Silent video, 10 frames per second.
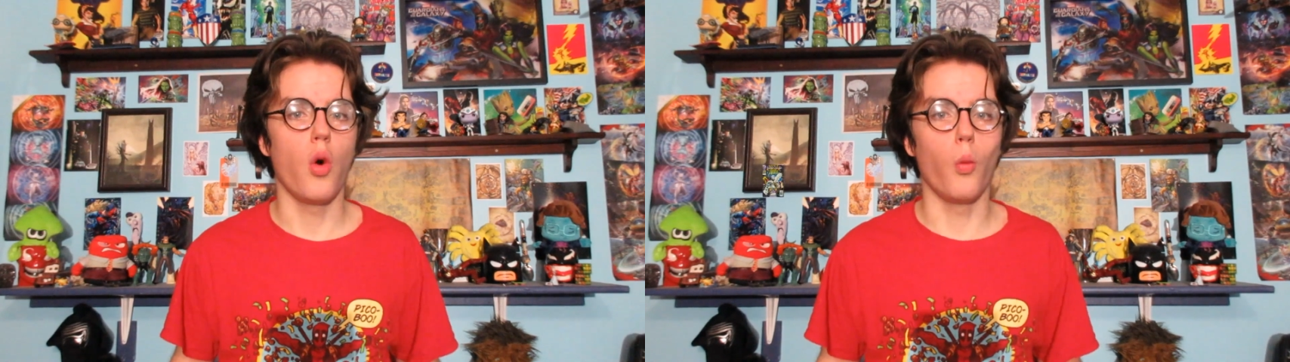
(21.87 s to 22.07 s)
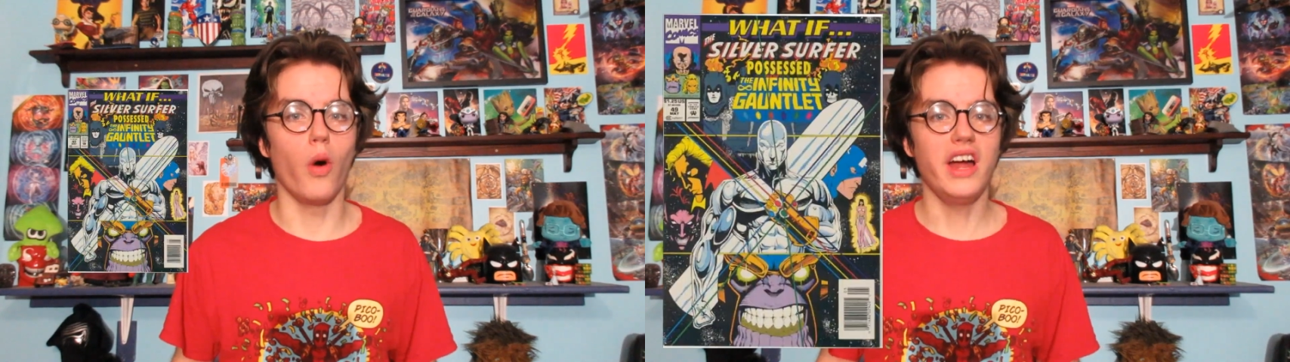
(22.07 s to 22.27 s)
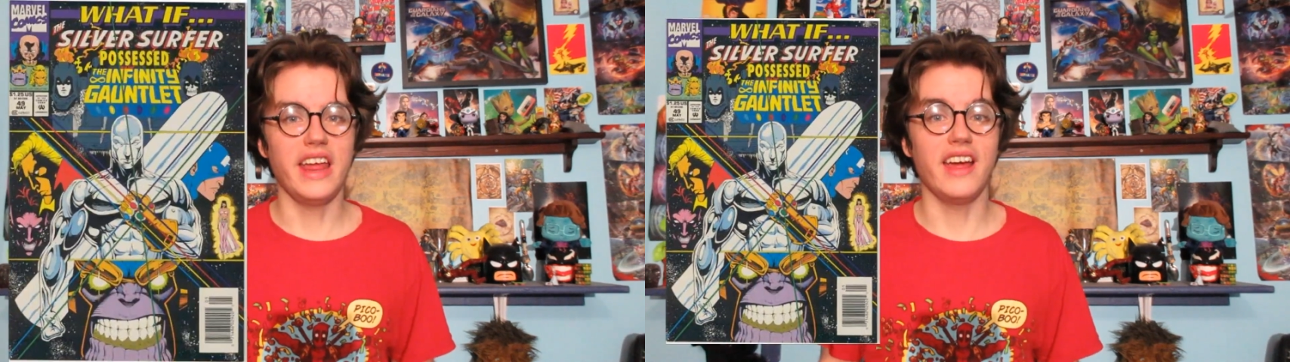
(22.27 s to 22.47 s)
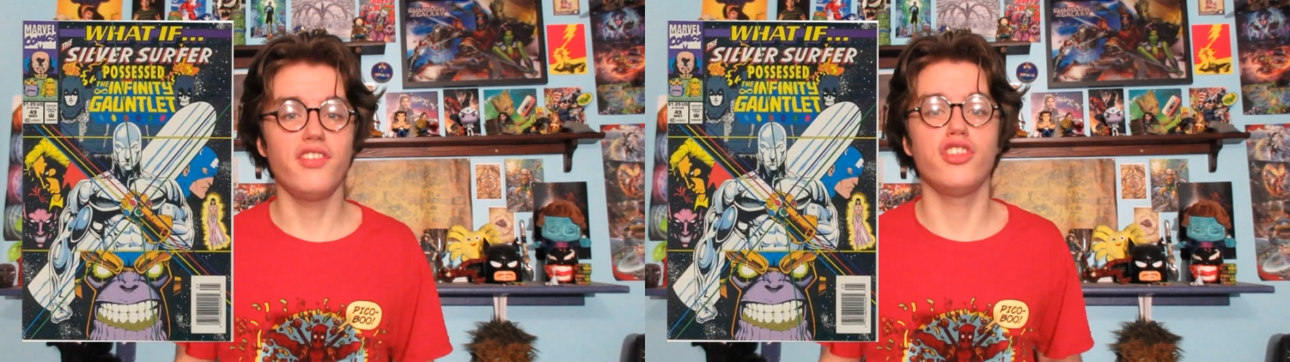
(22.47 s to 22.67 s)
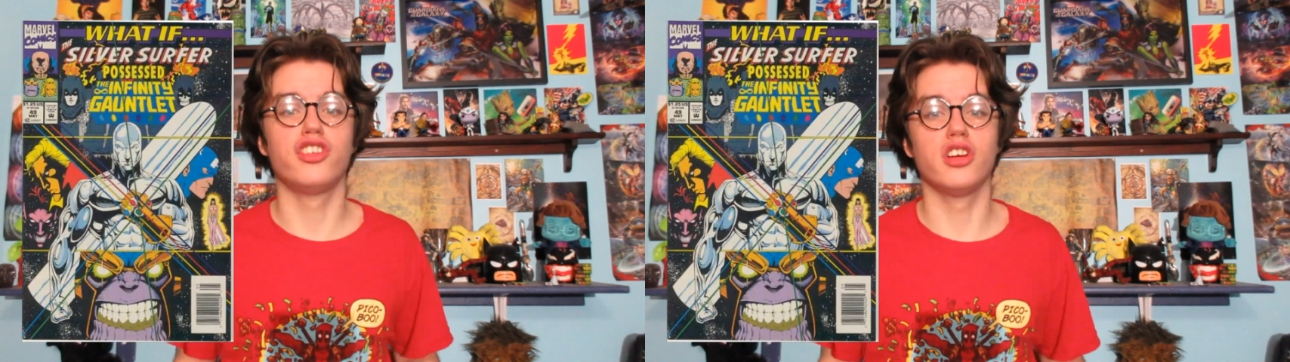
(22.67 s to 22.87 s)
what
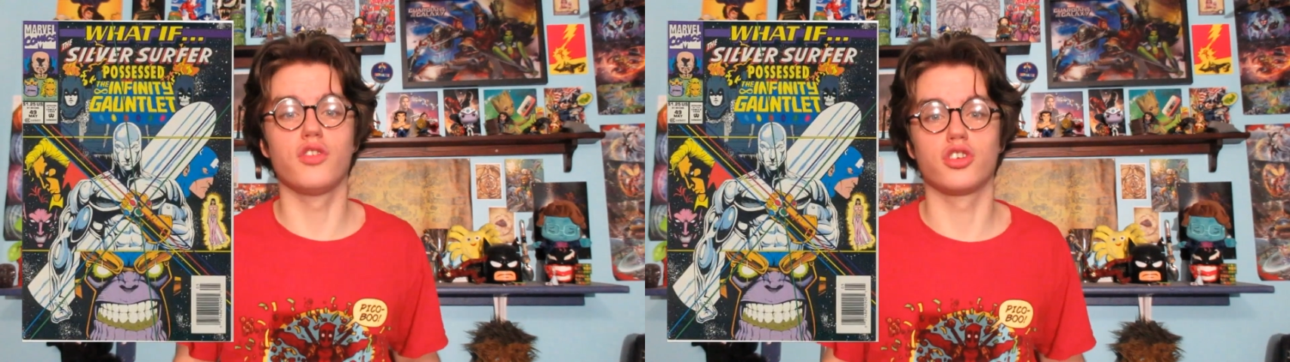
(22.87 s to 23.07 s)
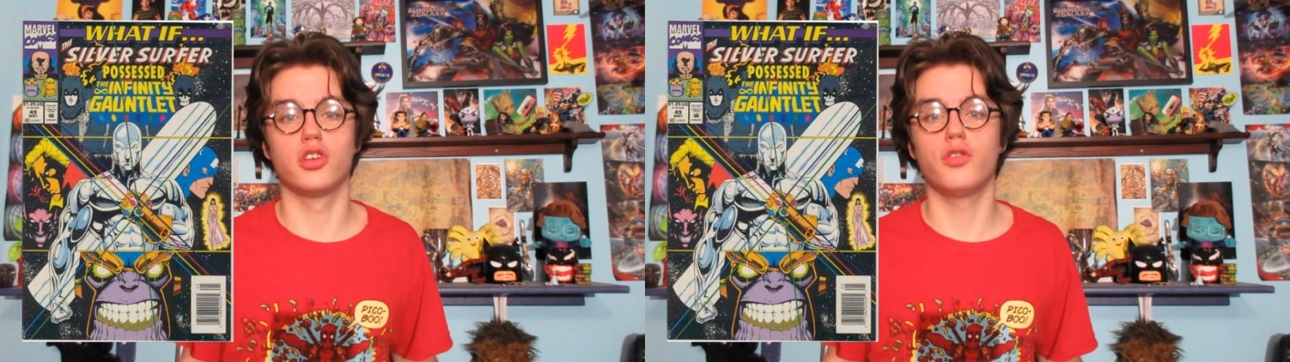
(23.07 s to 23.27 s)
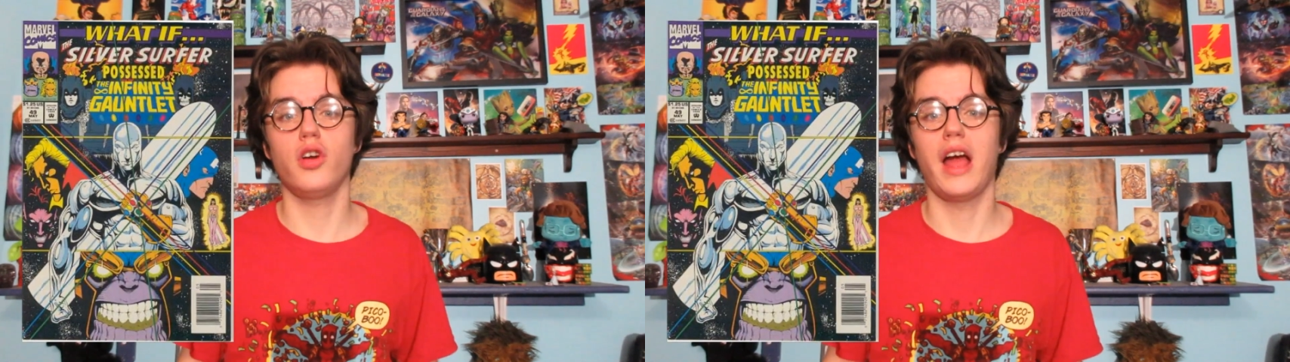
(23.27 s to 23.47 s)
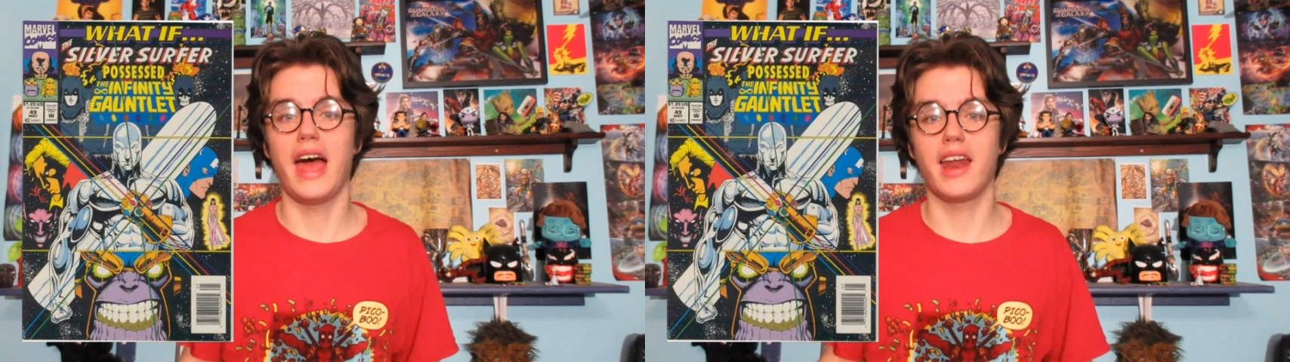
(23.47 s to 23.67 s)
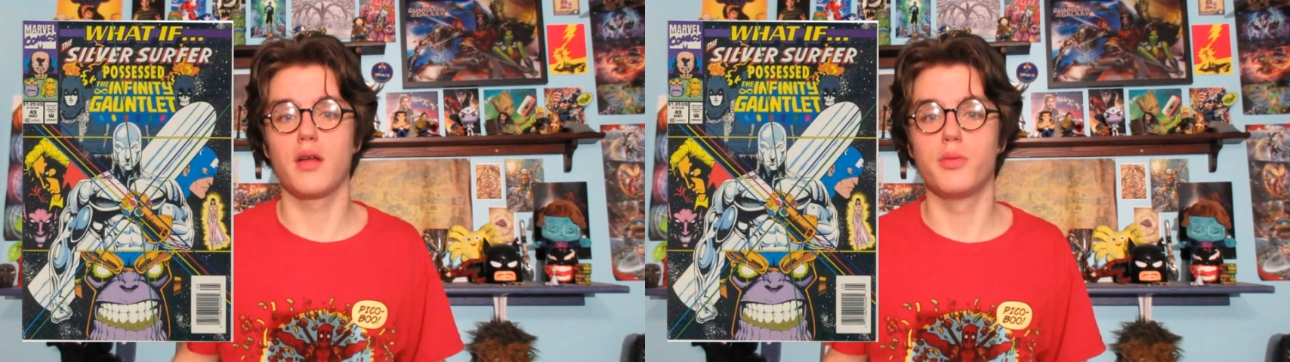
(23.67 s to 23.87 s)
if the Silver Surfer
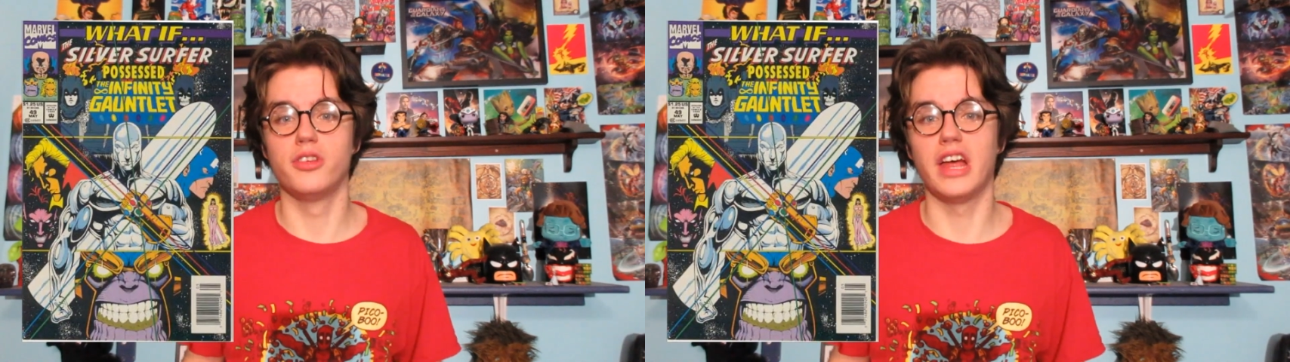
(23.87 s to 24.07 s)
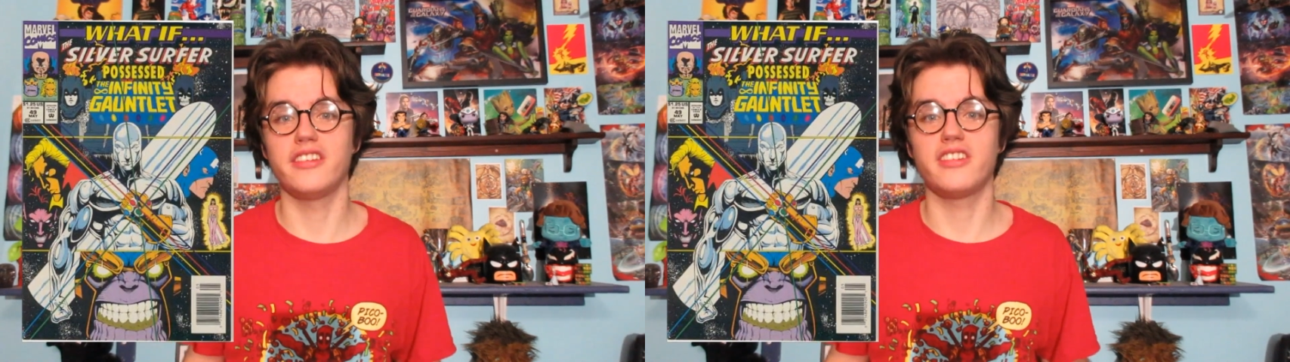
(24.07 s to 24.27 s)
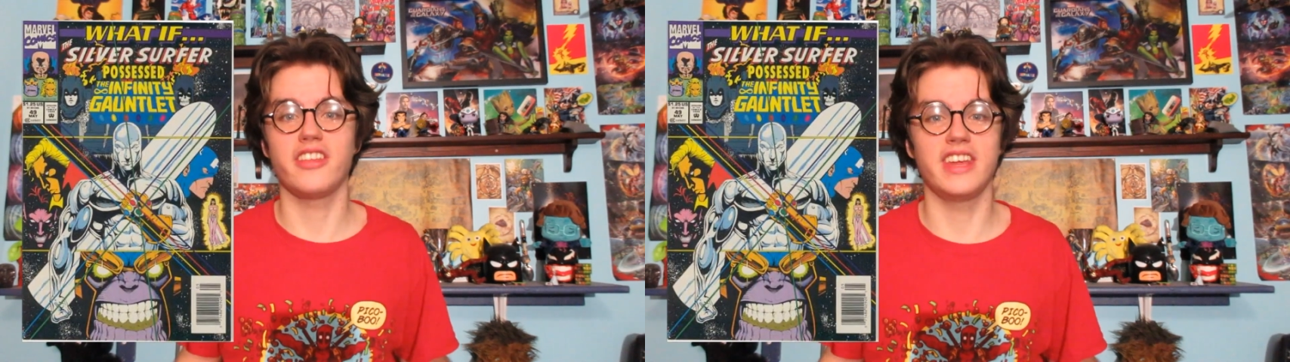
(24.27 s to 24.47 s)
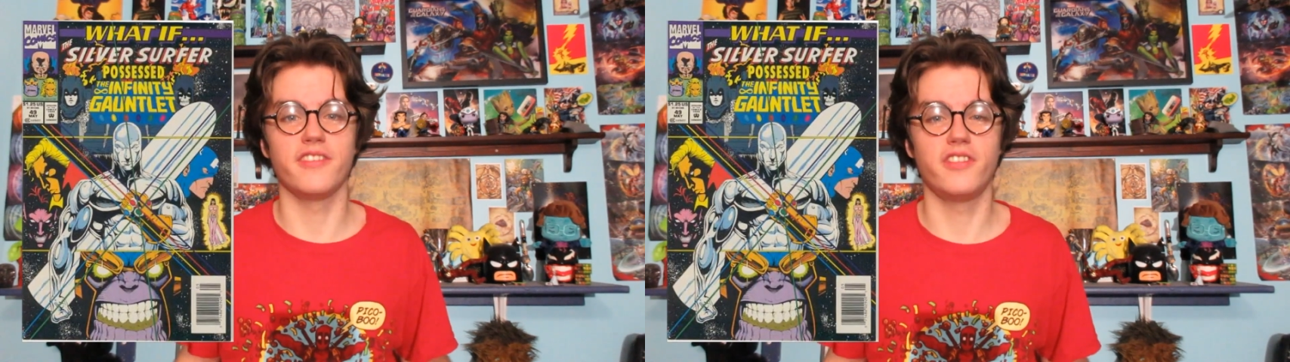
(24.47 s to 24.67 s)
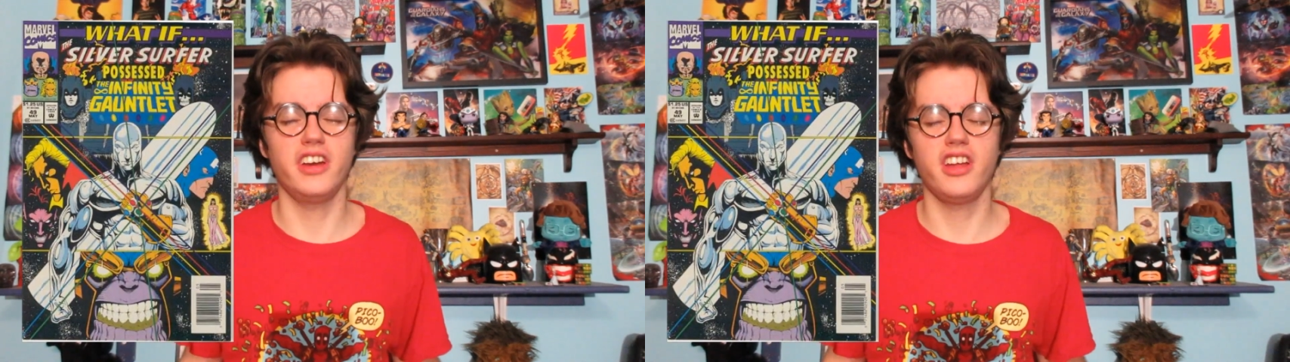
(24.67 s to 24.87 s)
had possessed the
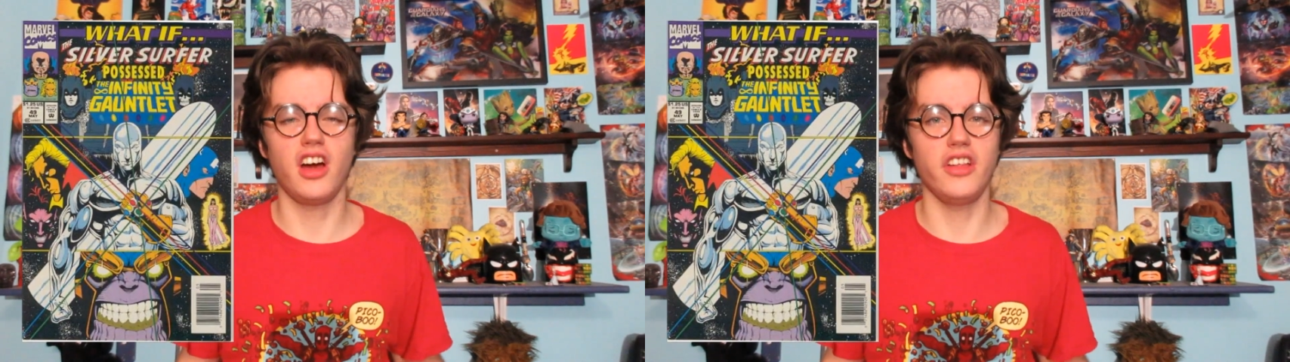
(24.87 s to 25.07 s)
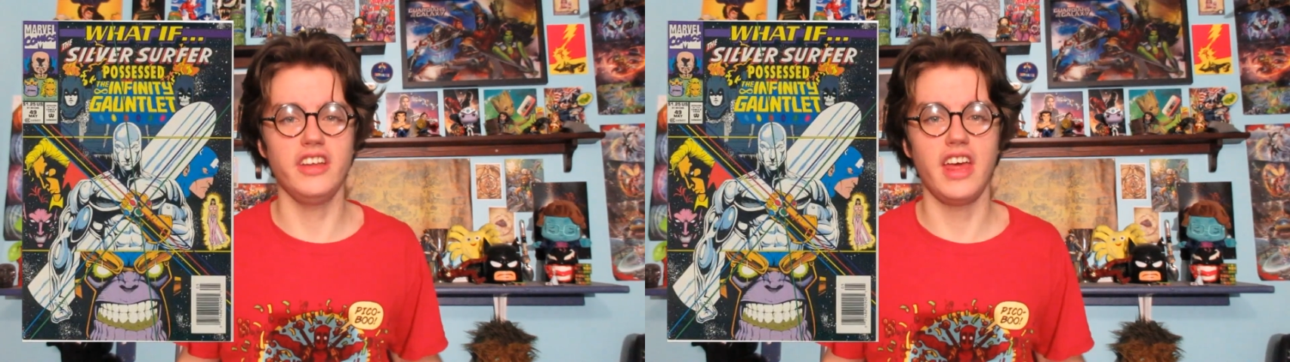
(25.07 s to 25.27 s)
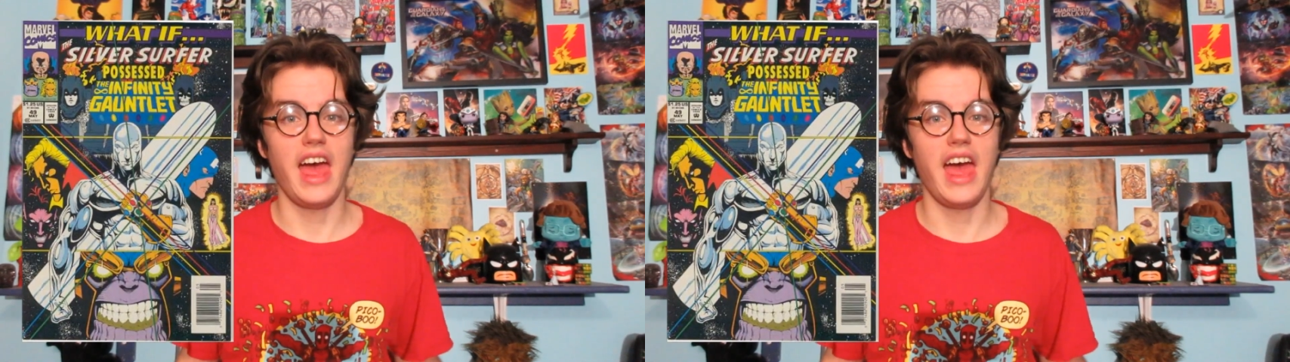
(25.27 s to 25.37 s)
Infinity Gauntlet